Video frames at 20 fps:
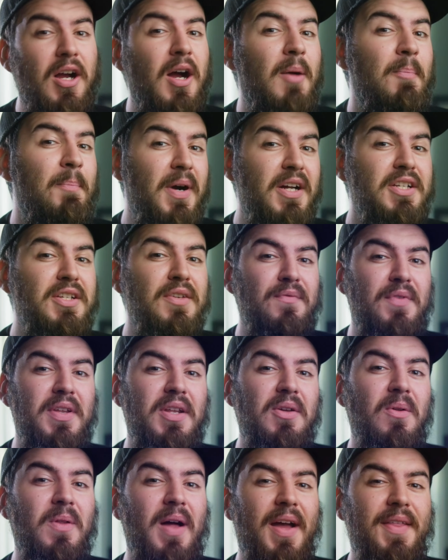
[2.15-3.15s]
a budget
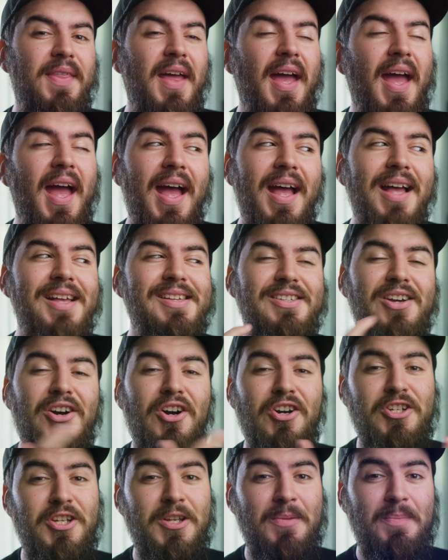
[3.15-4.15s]
video light that has
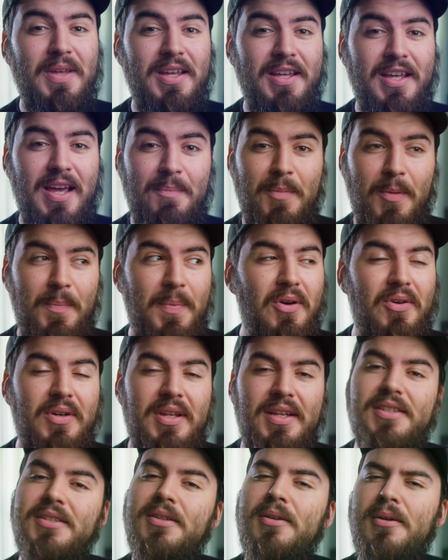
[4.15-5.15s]
RGB
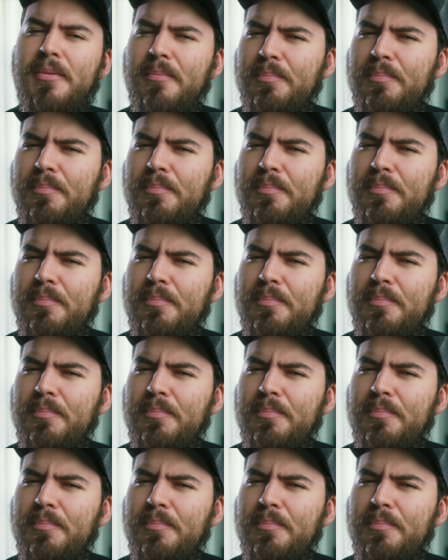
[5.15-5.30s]
capabilities.